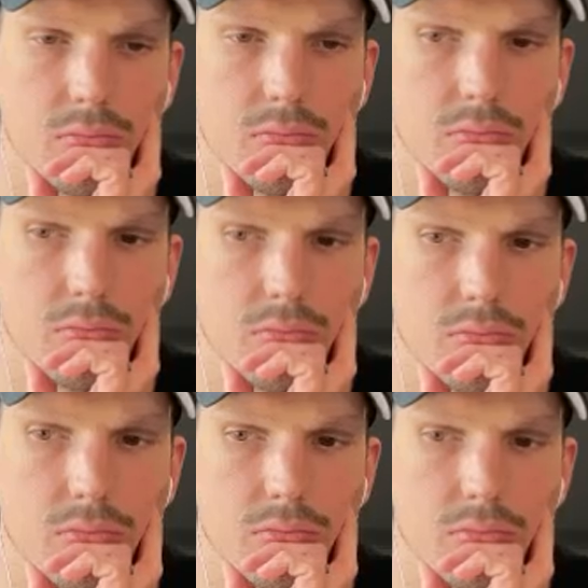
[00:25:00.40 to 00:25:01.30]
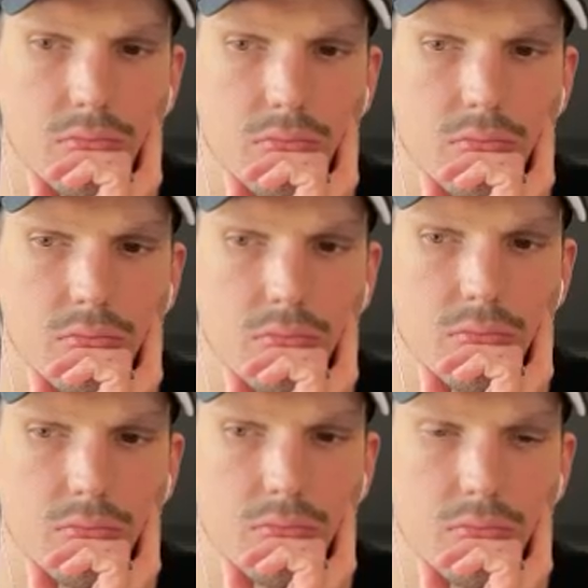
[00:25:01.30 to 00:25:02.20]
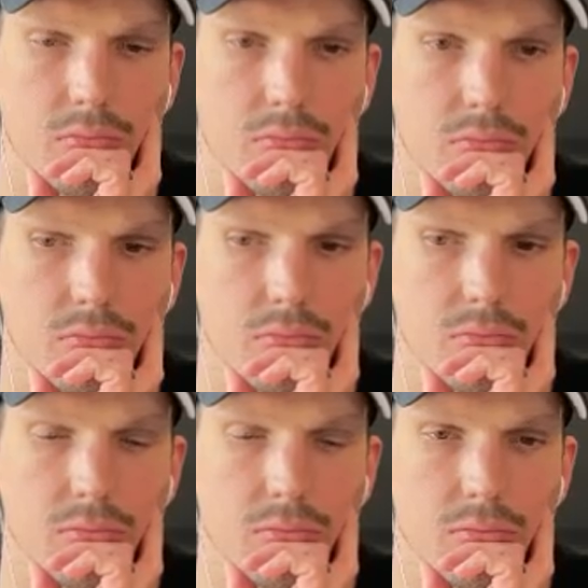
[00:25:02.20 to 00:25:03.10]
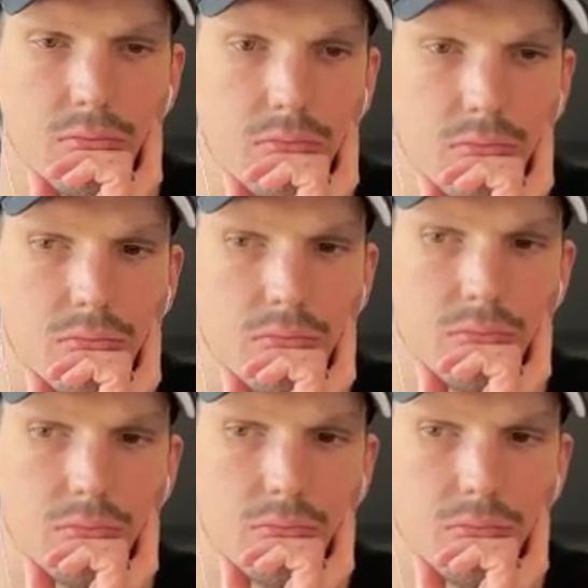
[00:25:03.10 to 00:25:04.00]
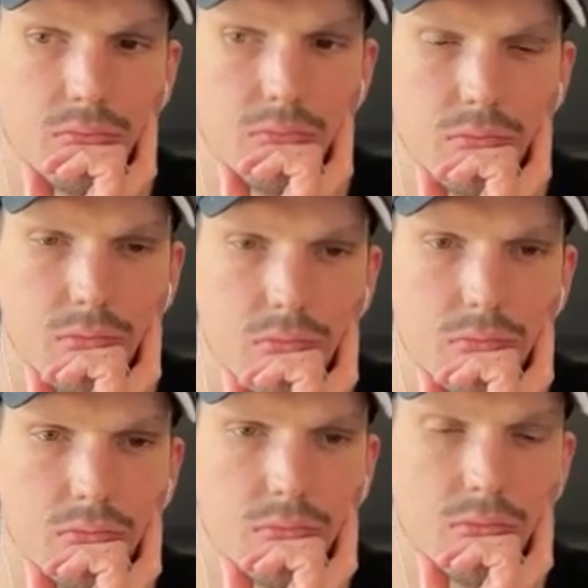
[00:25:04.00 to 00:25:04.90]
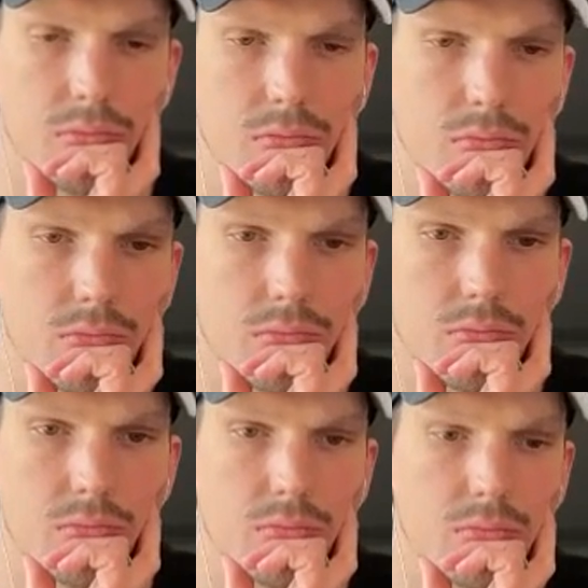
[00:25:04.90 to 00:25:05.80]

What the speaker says: (silent)